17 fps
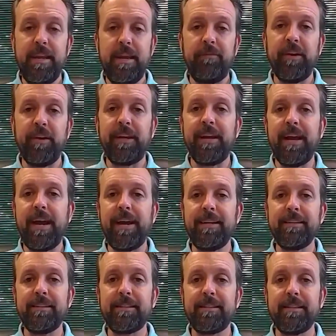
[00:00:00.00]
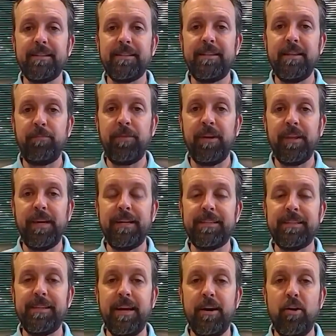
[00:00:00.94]
If the guidance
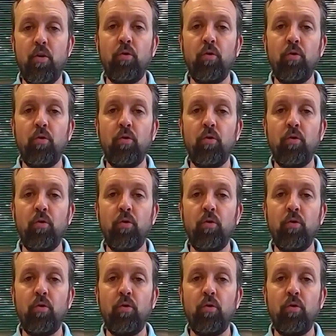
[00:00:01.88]
stipulates that